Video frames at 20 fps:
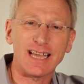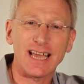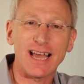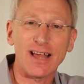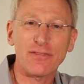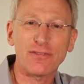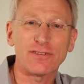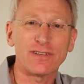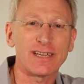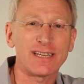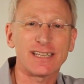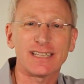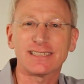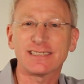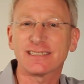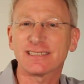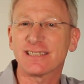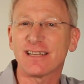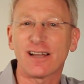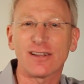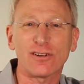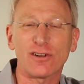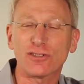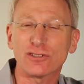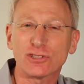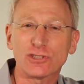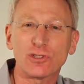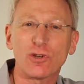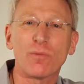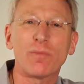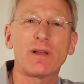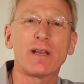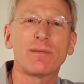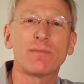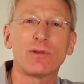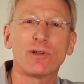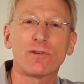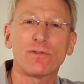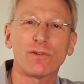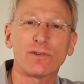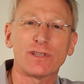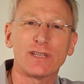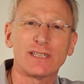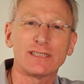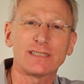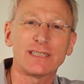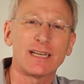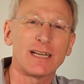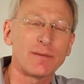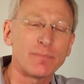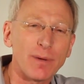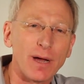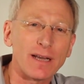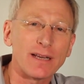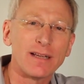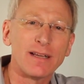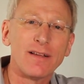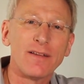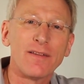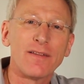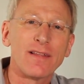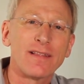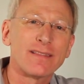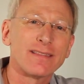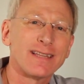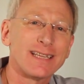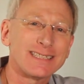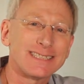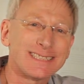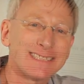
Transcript: ethnic, it's got so many beautiful things in it. But the